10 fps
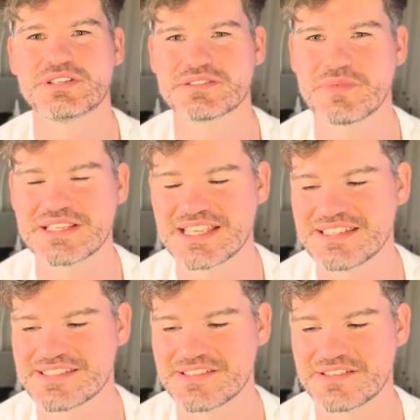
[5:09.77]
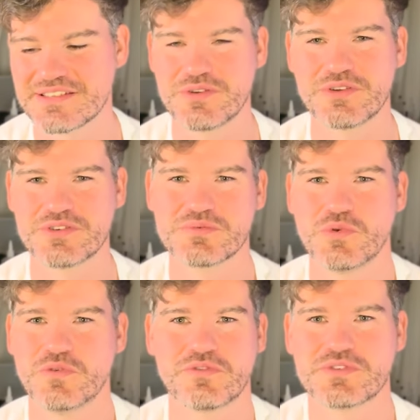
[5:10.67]
It doesn't make sense that you can just
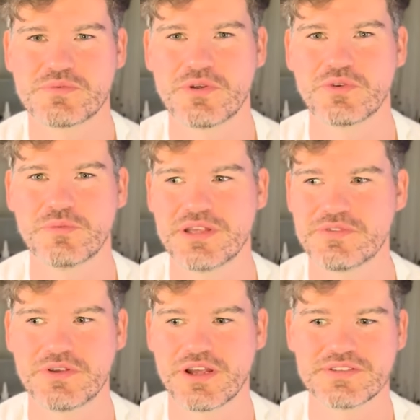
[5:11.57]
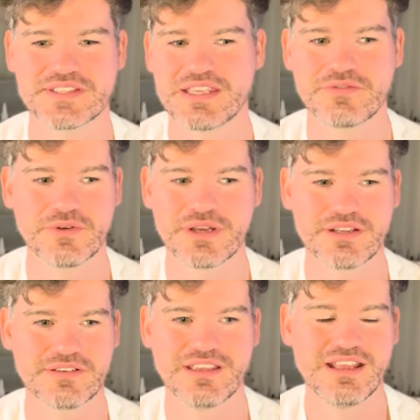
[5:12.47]
move through smoke normally, even though you can't see through it,
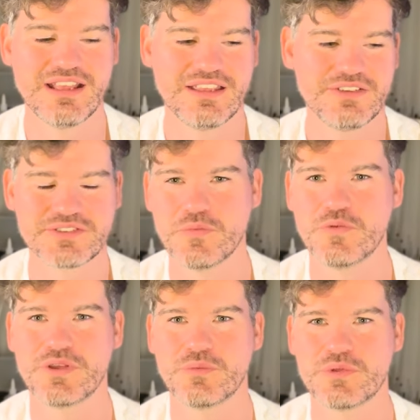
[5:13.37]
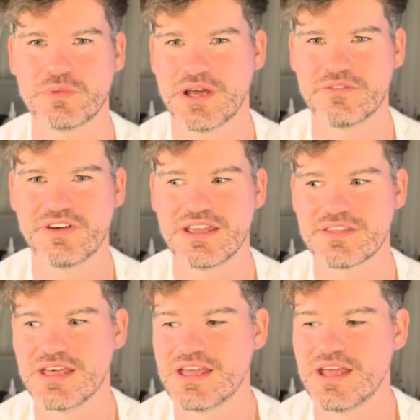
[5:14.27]
and you're just moving with blind faith.
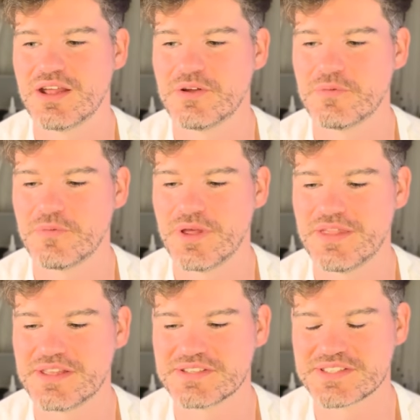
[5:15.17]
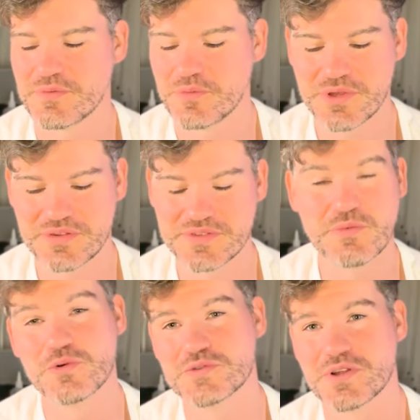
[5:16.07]
And then someone with some
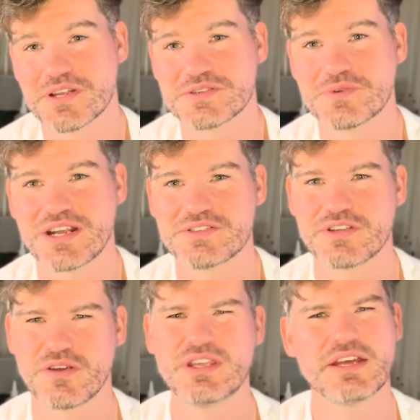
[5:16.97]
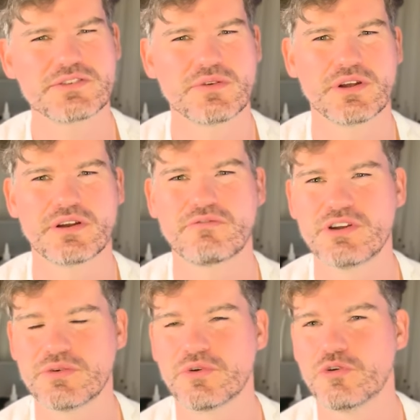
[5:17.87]
rules knowledge would actually go, yeah, do you know what? A
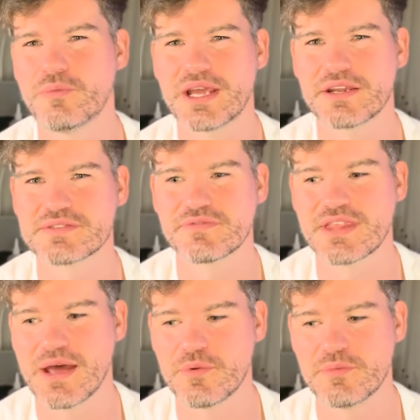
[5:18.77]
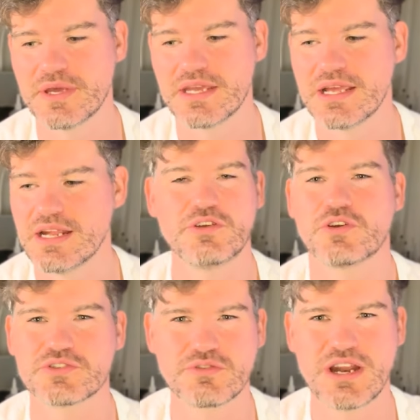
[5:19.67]
real cool mechanism for that would be you've
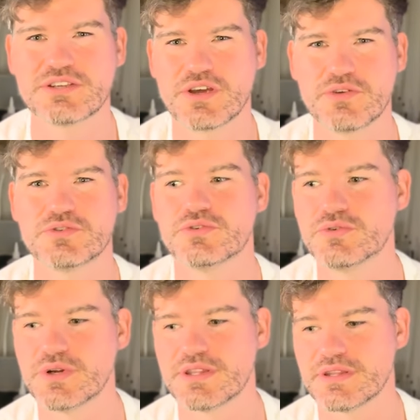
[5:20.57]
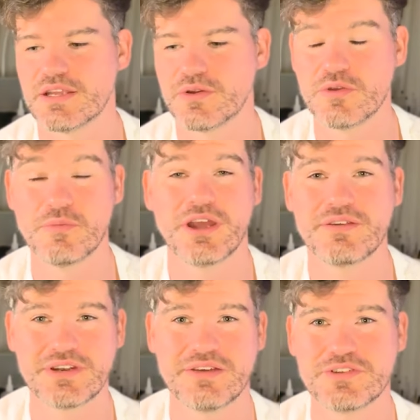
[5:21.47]
got terrain total, and you know, you might
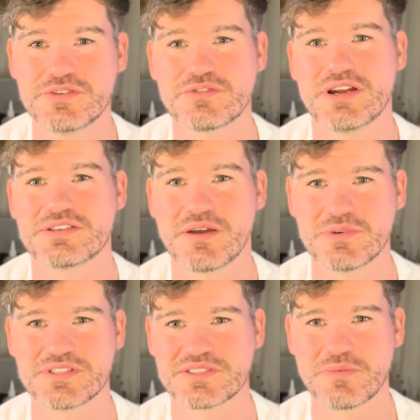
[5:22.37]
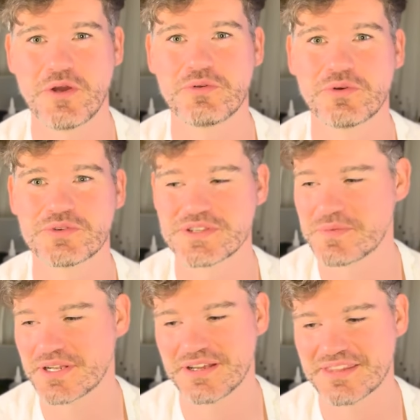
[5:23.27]
even have a new terrain type, which is smoke or
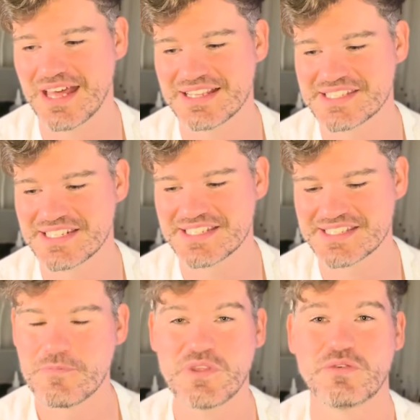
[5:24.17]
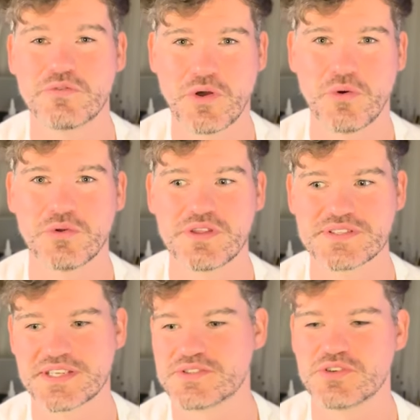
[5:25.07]
something like that. And it's, if you've got all of those
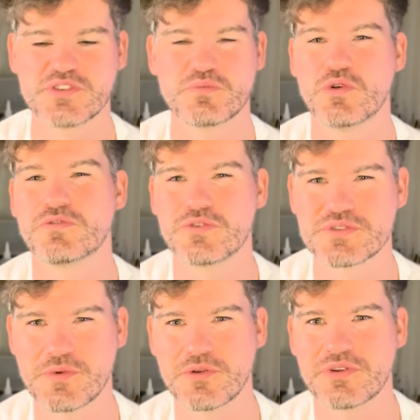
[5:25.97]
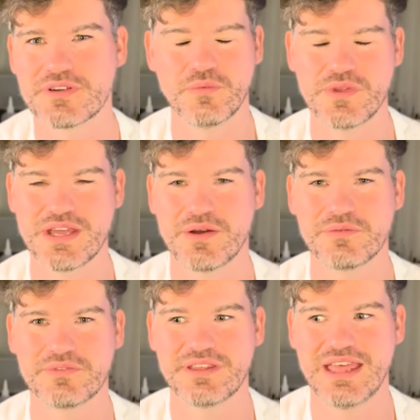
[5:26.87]
things, you can just move through smoke without
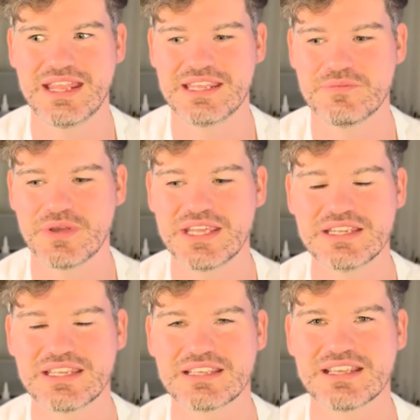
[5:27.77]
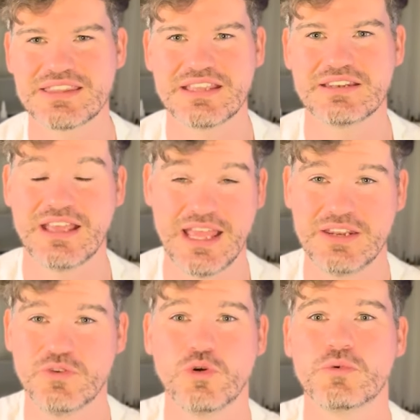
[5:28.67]
any impeding, and then any
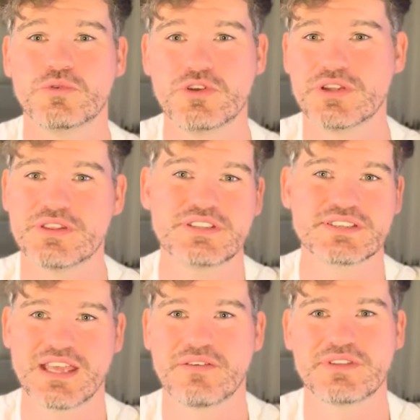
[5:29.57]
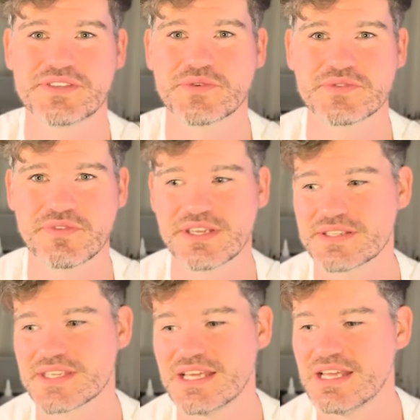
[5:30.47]
normal unit that doesn't have these sorts of things.